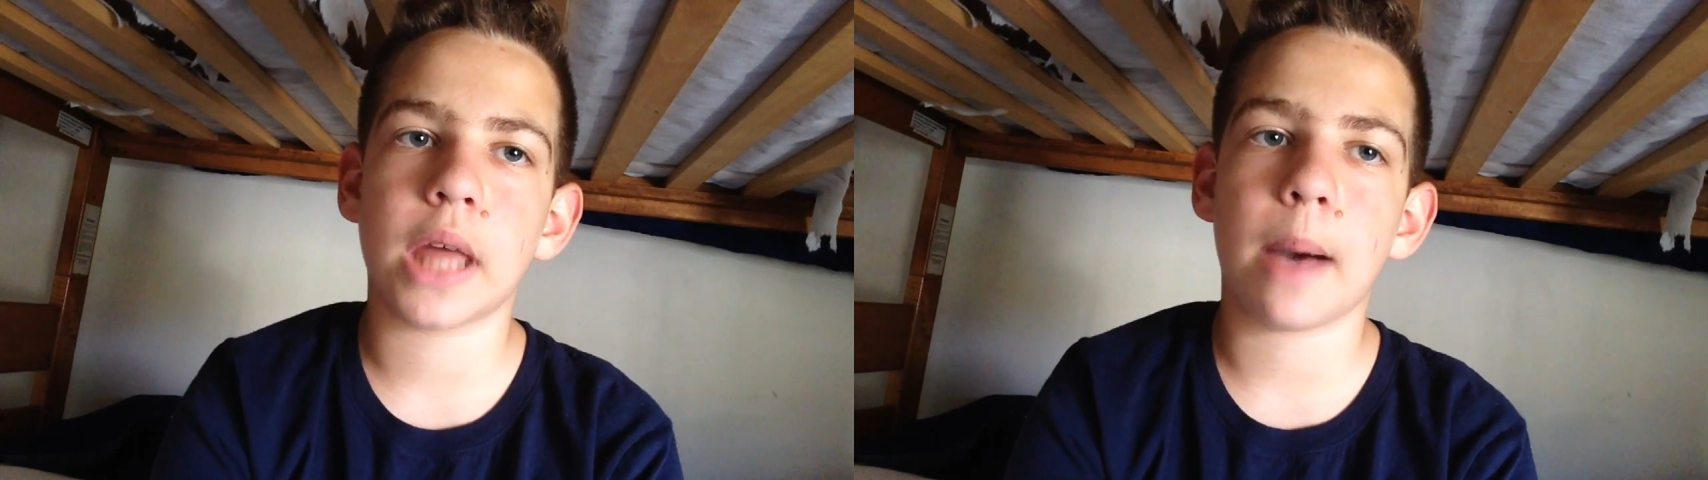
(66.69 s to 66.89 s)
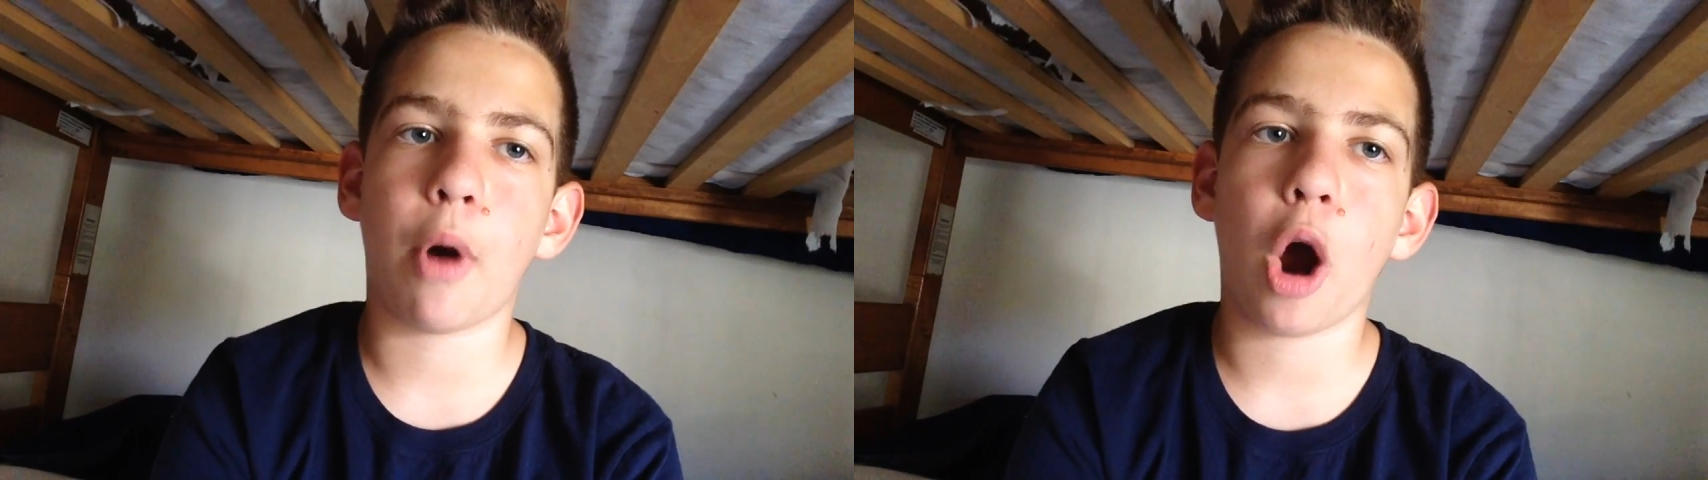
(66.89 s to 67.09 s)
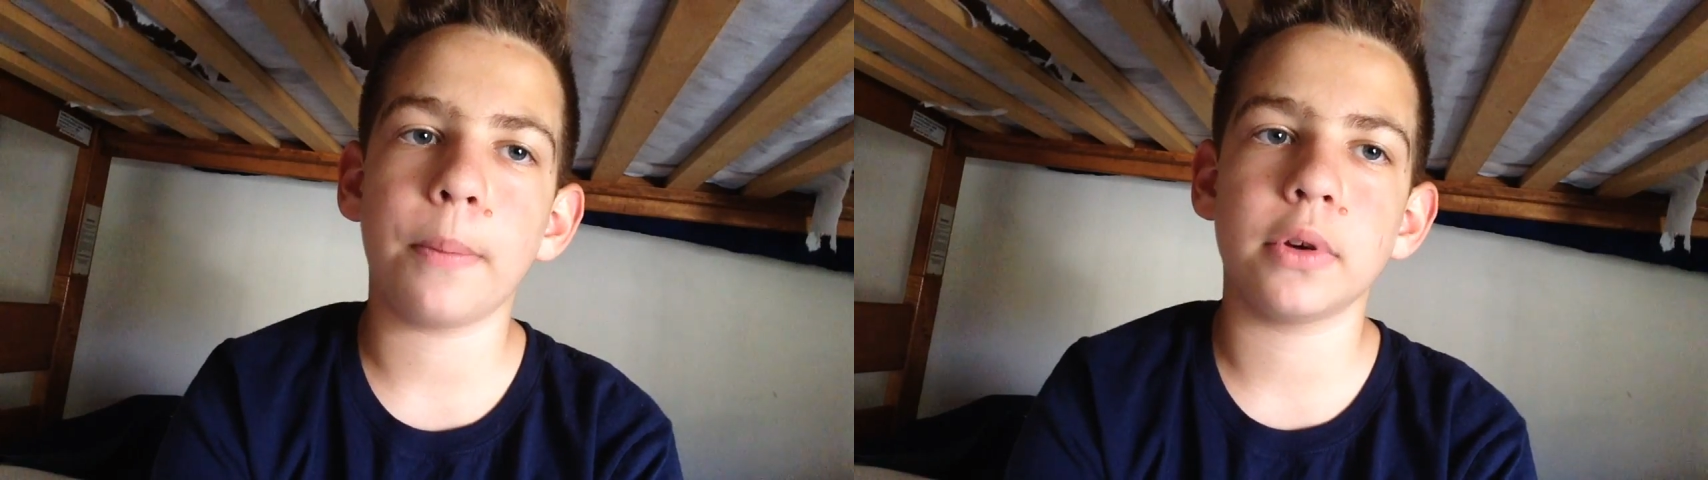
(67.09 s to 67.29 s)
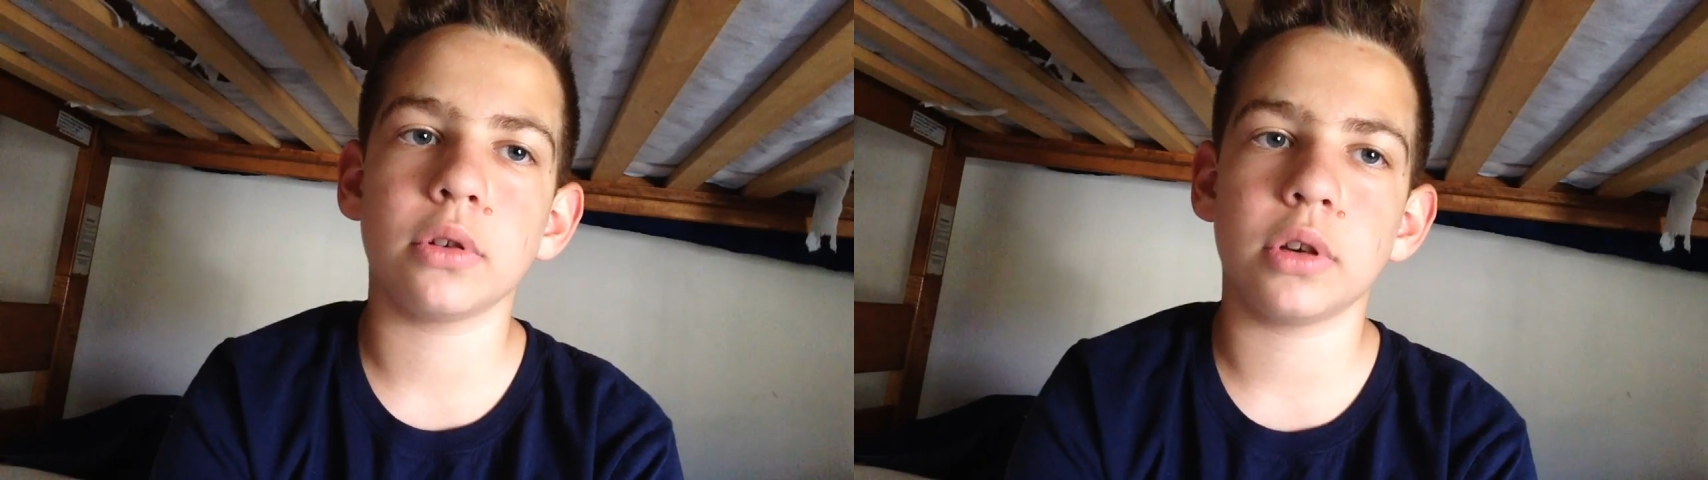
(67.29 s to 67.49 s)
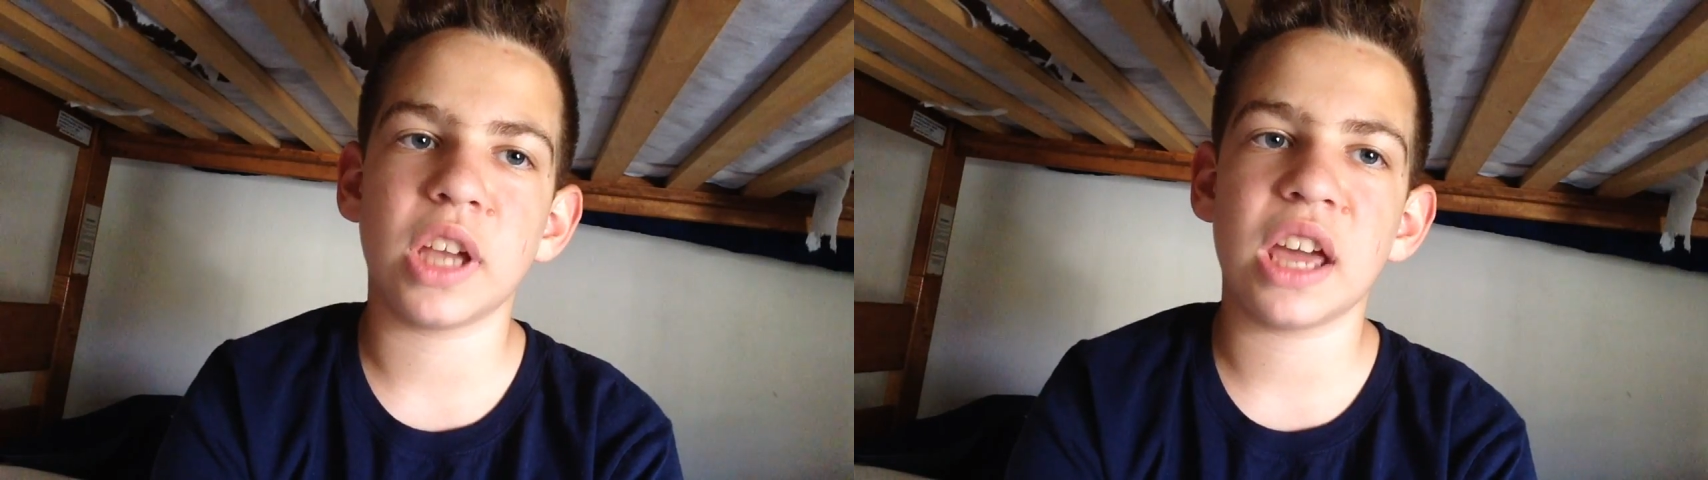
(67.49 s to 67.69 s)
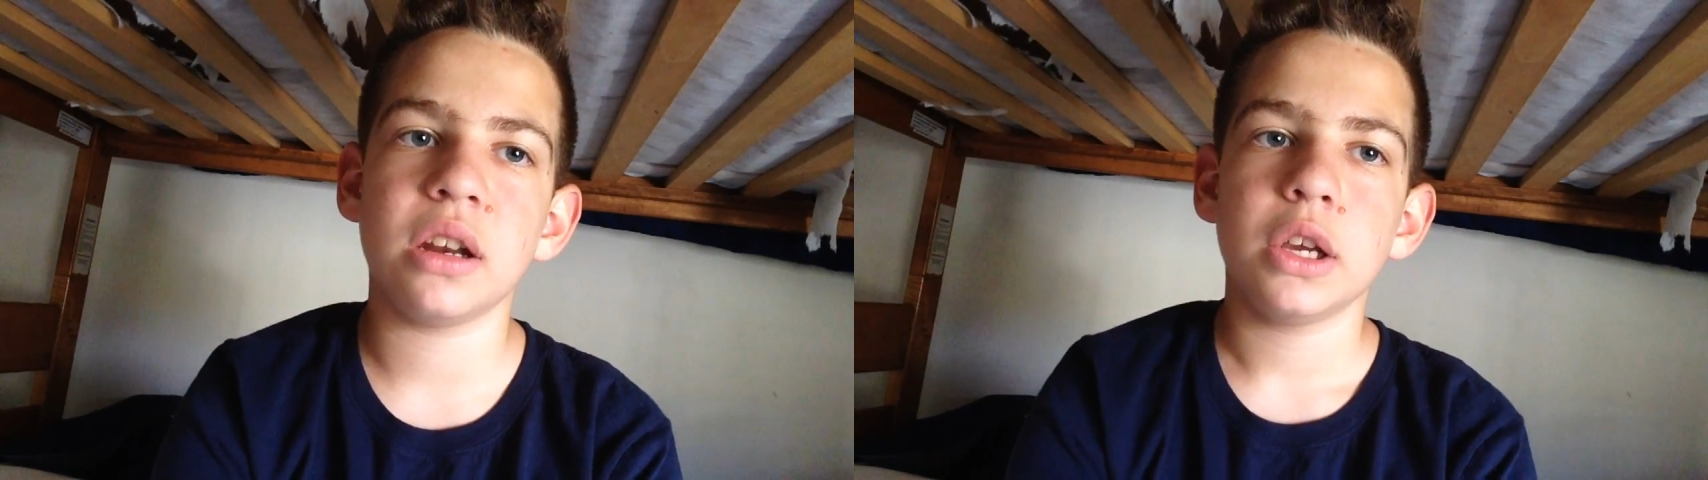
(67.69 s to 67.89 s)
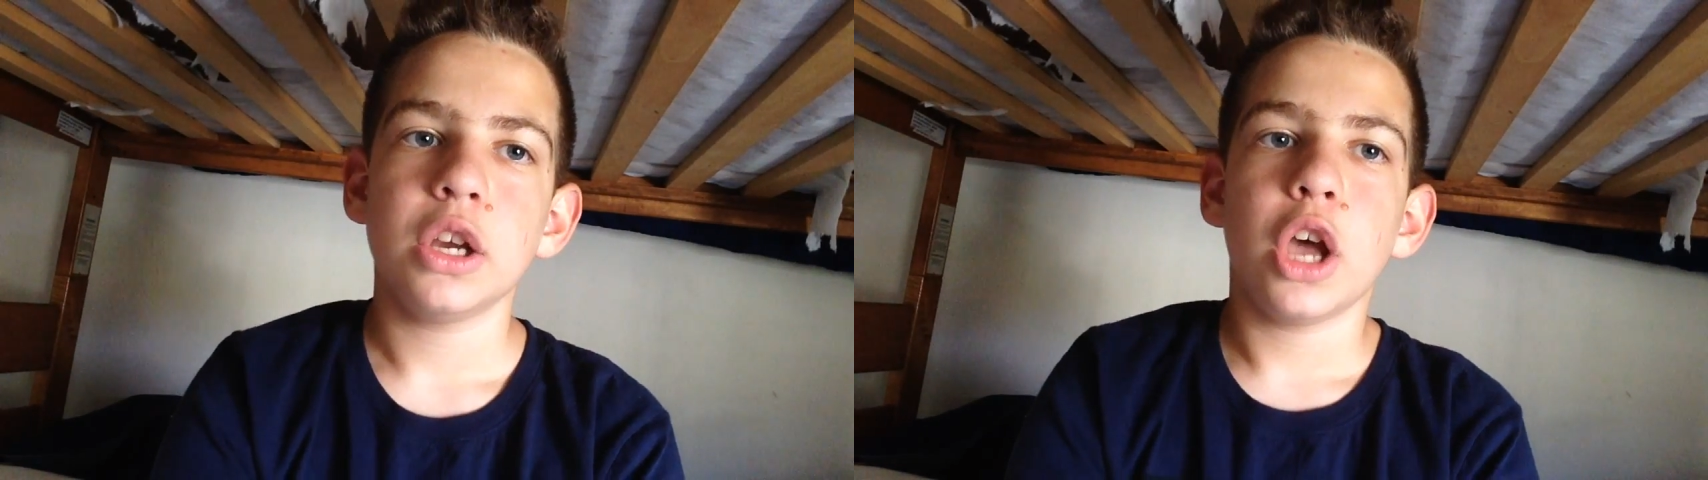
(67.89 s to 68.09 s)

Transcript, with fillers: that popular yet.